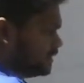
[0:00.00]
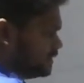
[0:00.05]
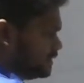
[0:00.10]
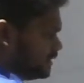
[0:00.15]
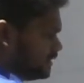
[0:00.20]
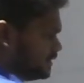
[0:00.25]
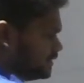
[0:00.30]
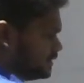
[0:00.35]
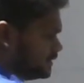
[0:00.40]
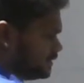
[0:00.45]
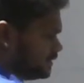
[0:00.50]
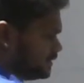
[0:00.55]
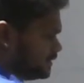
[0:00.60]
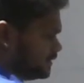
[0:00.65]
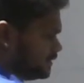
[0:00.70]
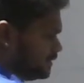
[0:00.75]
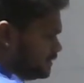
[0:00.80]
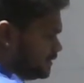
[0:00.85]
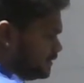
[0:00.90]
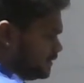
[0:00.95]
sizes,
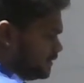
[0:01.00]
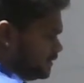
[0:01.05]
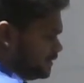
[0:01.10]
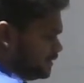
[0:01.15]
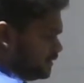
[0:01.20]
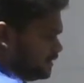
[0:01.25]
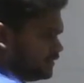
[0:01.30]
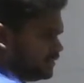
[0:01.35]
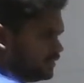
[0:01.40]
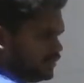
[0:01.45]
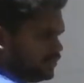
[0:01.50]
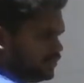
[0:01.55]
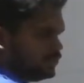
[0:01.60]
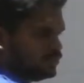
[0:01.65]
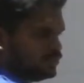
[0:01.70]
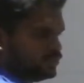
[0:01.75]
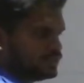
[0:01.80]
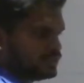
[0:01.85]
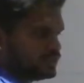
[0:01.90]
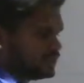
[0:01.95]
they
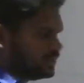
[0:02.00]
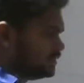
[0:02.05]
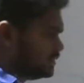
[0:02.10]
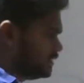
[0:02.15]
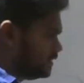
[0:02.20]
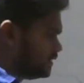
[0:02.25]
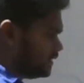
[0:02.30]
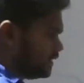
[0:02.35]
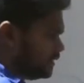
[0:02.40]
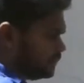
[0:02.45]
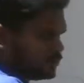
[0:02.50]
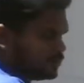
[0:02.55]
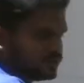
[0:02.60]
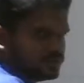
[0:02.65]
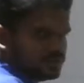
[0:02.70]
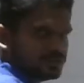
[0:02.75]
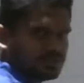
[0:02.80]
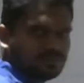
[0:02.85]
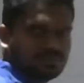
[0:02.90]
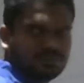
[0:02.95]
use the same
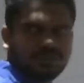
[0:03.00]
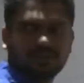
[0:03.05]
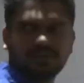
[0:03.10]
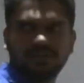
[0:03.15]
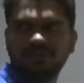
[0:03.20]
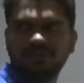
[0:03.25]
concept in